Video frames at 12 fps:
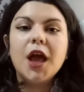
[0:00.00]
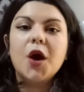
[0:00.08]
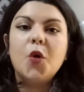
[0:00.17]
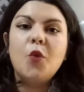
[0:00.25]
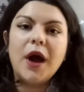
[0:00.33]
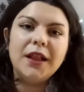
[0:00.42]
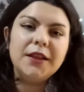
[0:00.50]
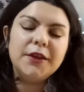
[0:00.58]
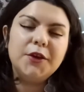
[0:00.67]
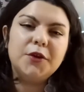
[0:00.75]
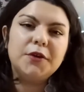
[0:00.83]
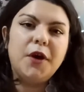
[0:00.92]
While
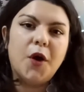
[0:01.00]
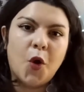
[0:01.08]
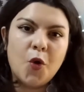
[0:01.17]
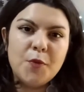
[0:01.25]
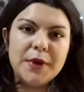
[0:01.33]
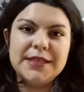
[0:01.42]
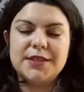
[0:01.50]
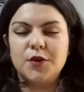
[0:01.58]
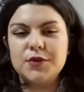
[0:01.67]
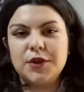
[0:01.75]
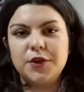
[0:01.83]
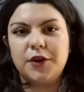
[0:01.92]
your home is
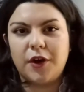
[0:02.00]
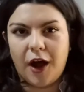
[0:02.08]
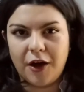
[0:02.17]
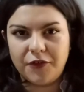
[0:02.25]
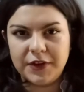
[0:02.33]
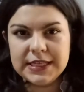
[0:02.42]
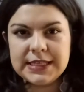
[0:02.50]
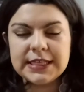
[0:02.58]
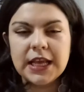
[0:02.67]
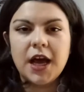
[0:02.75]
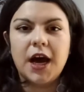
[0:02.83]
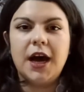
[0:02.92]
also your office,
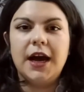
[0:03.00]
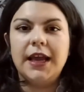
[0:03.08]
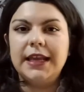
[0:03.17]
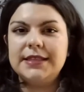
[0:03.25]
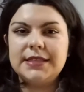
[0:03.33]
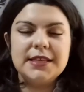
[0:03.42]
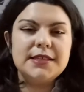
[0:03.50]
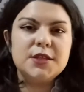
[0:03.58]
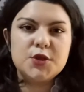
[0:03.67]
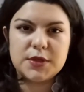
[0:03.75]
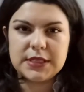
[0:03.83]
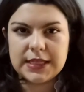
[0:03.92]
it's easy
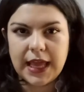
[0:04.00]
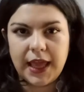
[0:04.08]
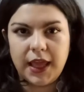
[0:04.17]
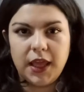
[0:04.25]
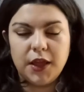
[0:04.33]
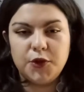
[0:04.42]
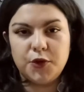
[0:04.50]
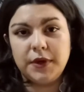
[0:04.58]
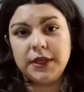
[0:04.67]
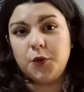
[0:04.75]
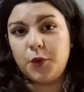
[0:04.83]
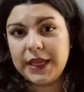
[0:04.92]
to say during
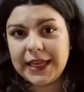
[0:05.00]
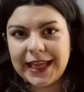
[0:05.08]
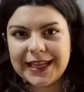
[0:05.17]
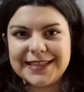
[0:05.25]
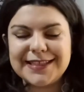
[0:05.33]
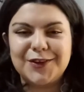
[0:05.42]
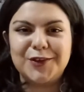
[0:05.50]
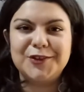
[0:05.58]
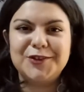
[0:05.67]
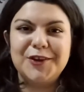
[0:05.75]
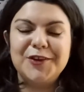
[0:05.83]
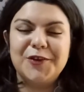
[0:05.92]
the weekends or
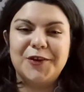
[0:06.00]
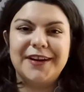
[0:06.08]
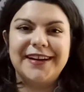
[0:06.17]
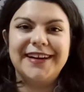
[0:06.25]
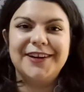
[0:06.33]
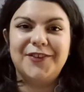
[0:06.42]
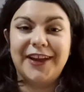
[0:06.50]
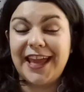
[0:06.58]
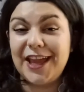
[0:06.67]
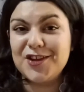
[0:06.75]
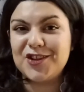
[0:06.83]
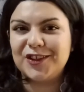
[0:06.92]
during your
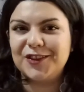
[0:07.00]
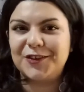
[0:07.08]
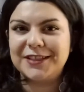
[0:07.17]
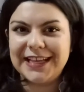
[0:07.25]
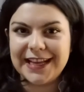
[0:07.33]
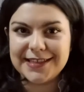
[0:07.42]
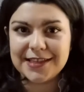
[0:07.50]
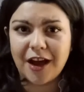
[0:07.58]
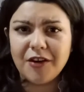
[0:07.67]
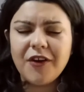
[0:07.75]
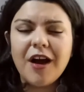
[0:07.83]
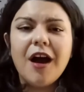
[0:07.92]
vacation or days
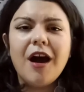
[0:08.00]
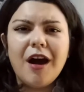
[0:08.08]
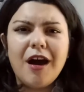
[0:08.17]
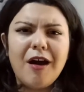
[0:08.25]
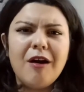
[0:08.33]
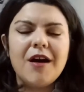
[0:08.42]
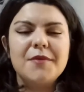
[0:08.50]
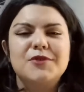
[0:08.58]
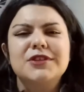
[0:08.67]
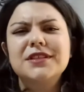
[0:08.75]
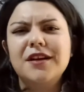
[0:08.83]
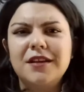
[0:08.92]
off, oh, I'm
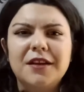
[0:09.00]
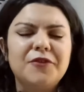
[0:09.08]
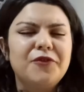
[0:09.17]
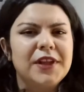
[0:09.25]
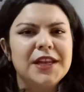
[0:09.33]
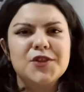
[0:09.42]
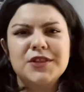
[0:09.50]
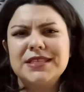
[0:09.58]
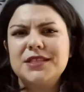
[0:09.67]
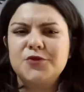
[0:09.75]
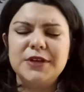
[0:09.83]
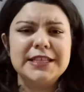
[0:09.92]
just gonna finish
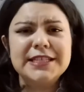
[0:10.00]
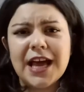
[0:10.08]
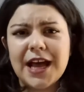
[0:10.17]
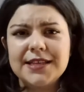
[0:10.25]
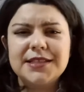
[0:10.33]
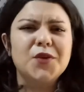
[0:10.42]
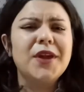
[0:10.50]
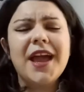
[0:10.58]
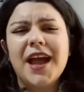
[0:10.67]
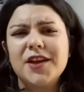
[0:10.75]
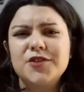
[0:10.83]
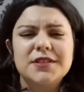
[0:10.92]
this quick task. Okay,
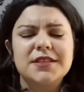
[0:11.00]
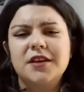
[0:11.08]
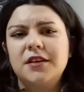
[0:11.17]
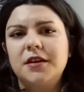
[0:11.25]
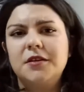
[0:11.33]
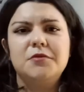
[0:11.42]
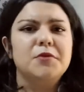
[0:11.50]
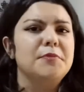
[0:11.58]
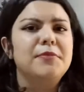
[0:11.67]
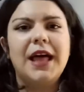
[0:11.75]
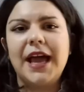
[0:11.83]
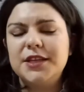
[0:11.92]
I just gonna
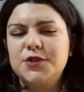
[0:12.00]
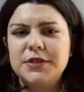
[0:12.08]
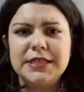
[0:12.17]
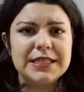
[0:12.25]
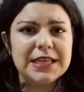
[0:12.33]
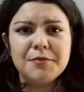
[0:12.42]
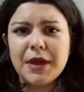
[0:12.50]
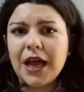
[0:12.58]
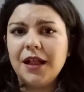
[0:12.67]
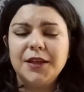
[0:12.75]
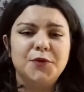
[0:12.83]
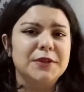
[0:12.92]
reply to this
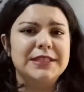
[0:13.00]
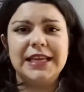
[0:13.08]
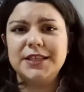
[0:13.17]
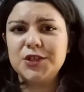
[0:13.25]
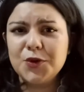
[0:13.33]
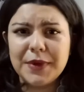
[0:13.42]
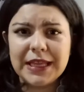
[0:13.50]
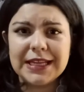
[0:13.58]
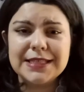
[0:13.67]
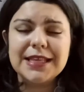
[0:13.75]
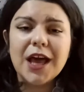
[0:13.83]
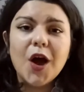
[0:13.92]
email. It will take 2
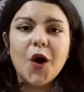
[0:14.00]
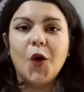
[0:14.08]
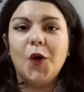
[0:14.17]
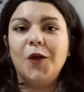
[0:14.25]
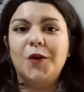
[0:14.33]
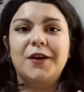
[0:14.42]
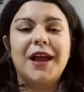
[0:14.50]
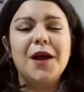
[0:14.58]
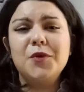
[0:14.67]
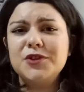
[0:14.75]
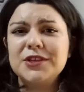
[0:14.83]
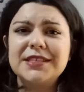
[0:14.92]
minutes. Or I
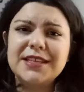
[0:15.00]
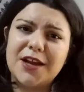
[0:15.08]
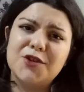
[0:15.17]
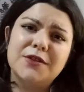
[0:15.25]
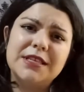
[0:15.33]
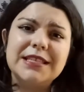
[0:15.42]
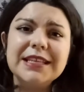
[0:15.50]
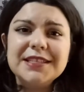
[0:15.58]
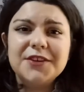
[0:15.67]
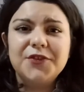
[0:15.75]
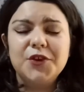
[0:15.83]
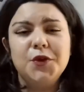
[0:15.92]
will just schedule this
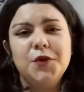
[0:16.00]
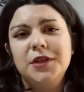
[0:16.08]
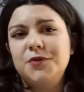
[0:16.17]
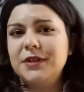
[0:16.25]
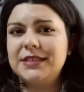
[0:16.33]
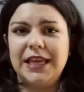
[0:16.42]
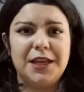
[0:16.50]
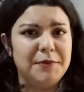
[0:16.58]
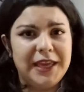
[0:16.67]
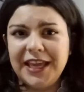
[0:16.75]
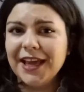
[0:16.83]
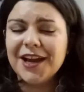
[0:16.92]
interview. It will take
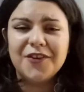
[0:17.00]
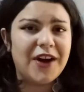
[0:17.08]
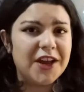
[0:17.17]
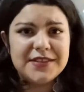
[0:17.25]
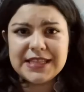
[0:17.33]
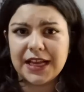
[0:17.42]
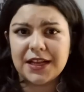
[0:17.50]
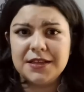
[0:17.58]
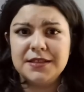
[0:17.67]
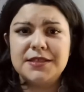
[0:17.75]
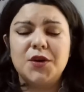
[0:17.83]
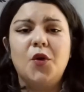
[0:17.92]
me 5
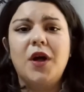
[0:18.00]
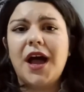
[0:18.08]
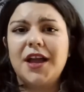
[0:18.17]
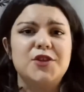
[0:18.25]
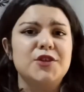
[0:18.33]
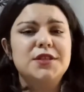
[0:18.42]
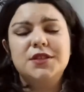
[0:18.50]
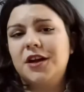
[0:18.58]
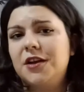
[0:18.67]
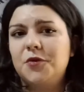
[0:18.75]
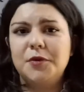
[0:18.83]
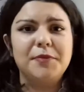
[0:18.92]
seconds. Or I just
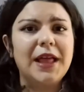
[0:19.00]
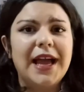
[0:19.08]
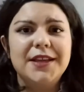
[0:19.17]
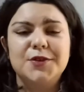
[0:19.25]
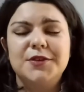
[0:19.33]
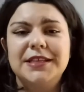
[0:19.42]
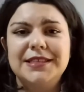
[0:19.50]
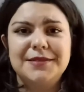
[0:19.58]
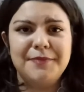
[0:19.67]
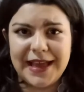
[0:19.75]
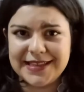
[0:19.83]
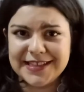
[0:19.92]
gonna reply to this
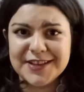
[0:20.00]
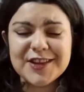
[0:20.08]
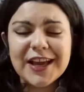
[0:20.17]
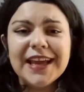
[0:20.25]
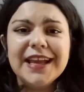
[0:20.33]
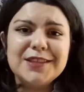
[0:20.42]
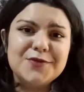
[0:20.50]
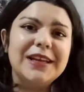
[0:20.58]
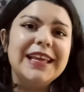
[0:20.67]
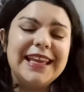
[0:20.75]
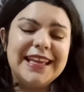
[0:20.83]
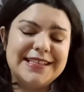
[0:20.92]
message. It's
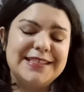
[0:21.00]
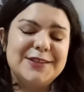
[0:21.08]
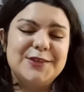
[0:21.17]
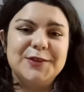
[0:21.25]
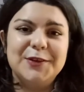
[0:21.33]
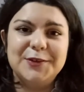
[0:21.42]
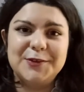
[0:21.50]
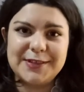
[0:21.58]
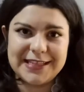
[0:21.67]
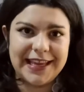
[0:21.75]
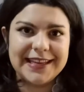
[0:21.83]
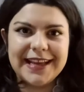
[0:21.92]
really easy to
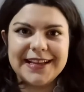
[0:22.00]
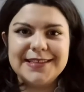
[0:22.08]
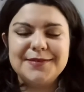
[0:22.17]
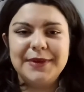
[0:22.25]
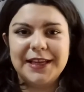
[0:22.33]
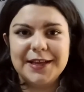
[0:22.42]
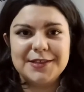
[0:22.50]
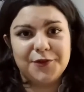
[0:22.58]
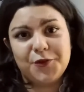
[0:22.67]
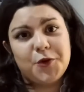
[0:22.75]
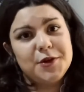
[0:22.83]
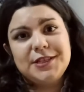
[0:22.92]
say this because,
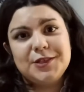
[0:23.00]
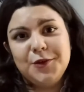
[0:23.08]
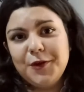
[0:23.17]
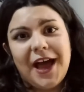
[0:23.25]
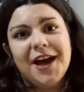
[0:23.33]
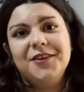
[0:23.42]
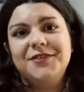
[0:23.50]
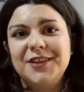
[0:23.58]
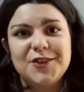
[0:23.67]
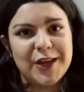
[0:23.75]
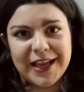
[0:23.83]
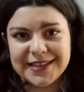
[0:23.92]
of course, you have the
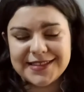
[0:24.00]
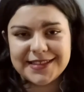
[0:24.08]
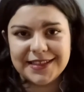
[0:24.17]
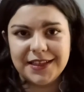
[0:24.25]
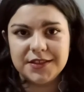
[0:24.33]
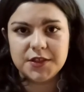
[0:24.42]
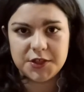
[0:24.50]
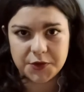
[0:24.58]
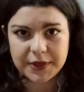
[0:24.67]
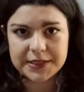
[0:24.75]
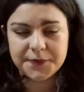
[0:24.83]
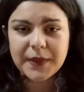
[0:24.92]
chance to do it.